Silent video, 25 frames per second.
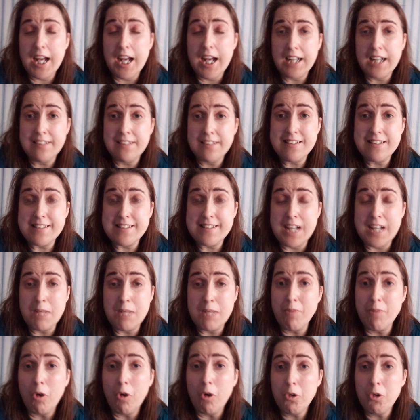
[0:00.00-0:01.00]
and
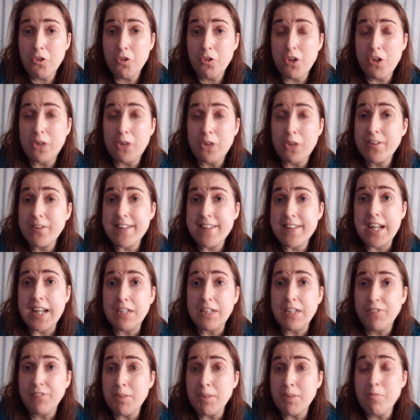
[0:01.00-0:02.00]
um, also
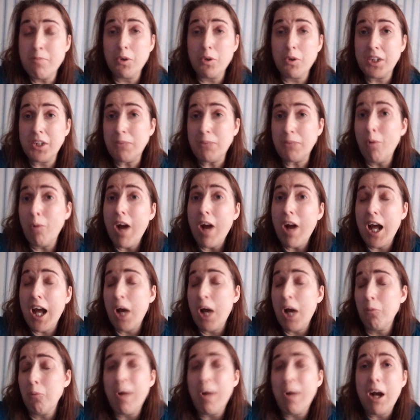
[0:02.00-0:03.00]
save you money while,
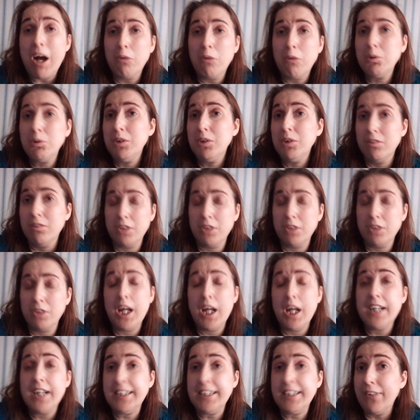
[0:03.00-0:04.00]
uh, while
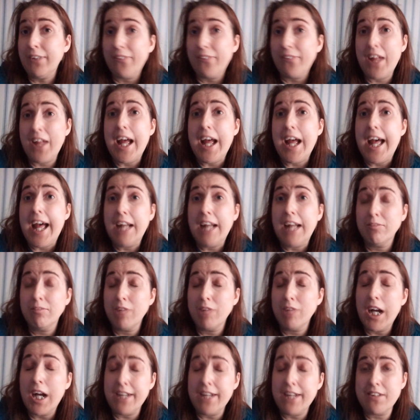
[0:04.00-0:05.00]
uh, you're there
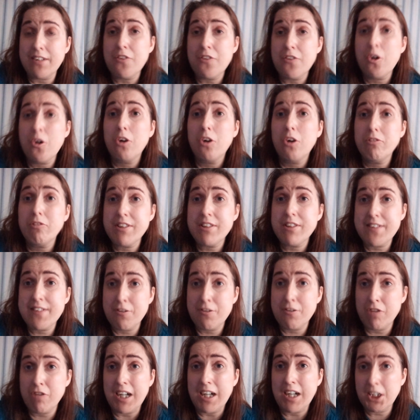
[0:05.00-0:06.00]
at the tourist
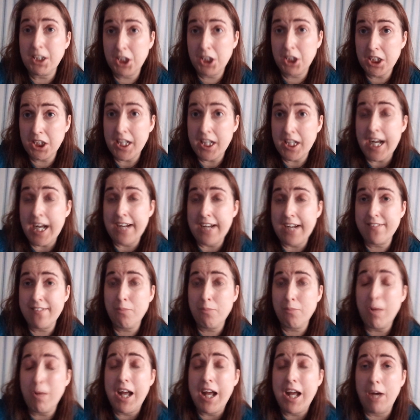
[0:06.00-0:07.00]
attraction as
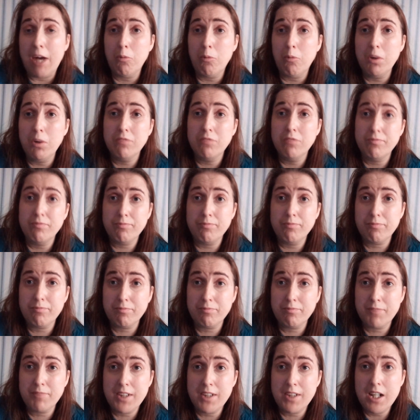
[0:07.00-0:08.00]
well
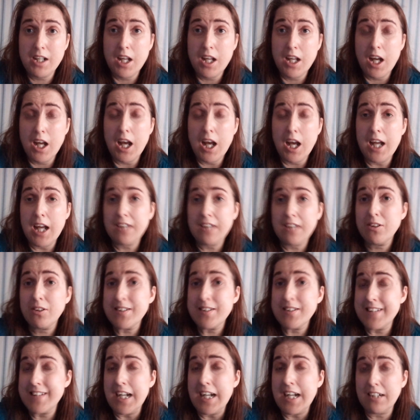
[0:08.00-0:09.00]

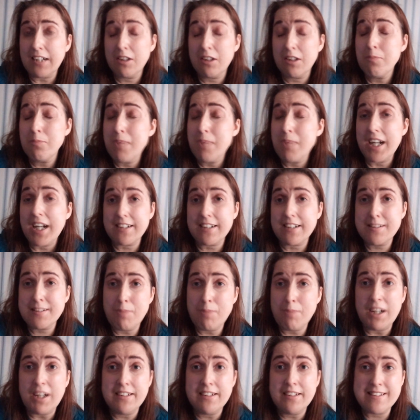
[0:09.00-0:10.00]
because uh, that can be
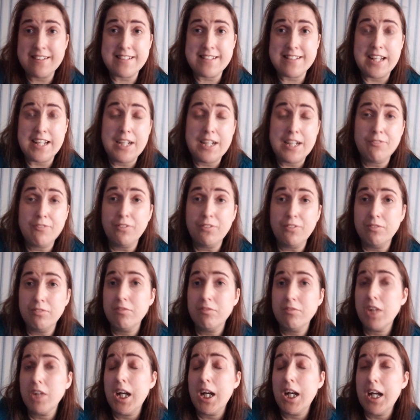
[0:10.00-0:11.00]
expensive
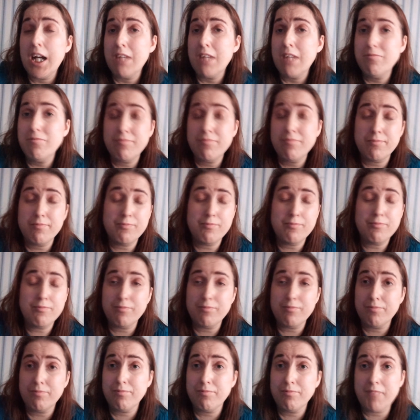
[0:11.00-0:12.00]
um,
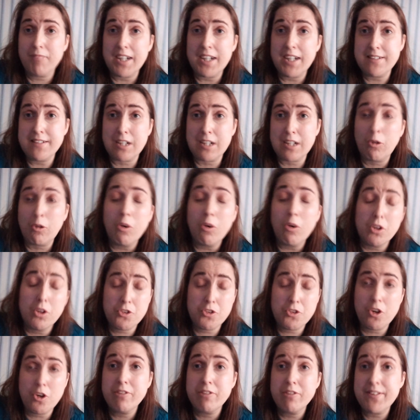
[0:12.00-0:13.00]
at a
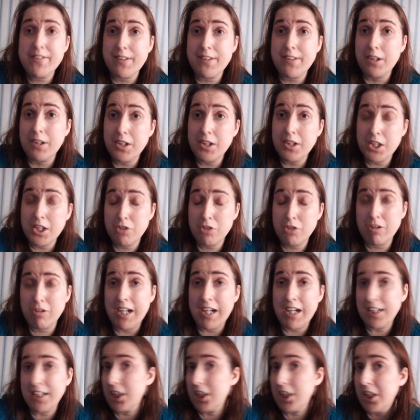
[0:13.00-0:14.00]
tourist uh,
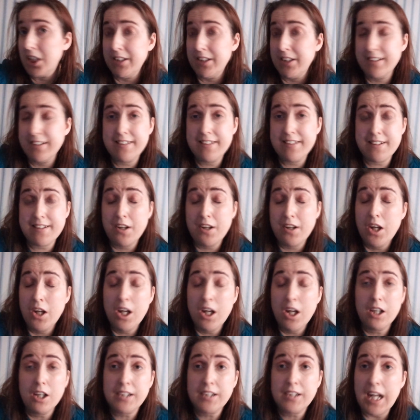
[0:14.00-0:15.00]
attractions,
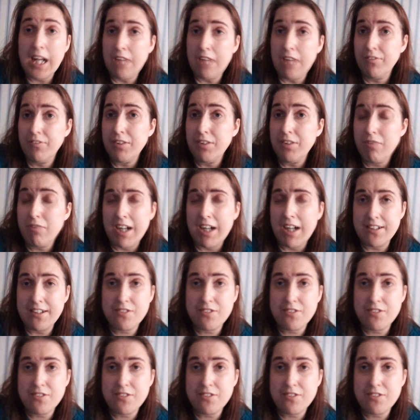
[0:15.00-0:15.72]
cafe